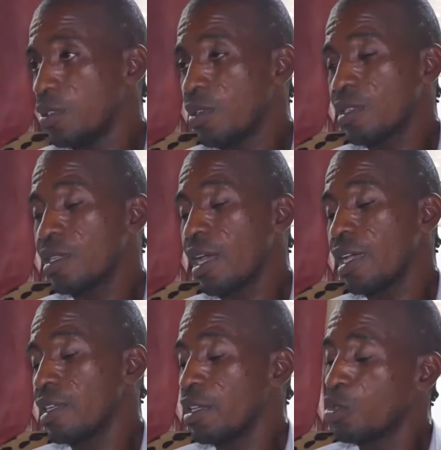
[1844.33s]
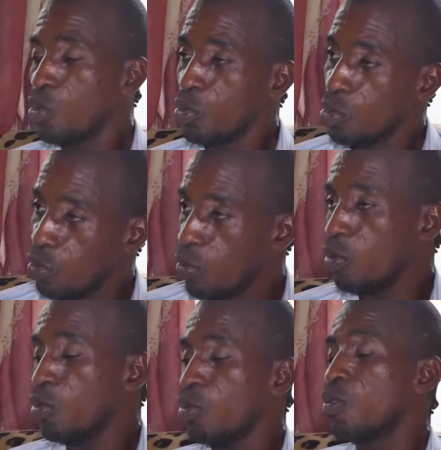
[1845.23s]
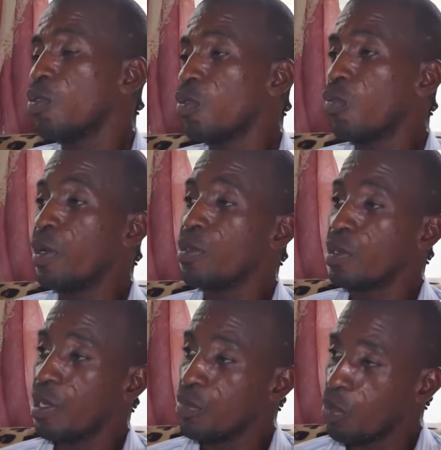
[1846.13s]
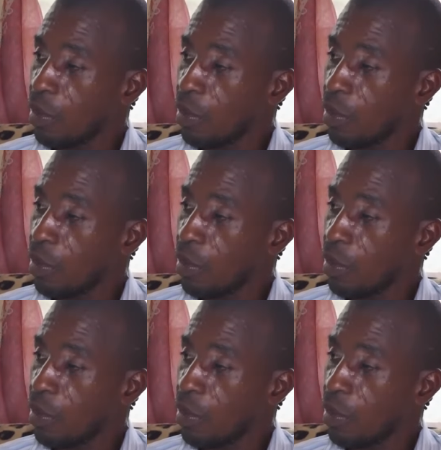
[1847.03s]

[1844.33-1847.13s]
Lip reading: Just as I told you when you came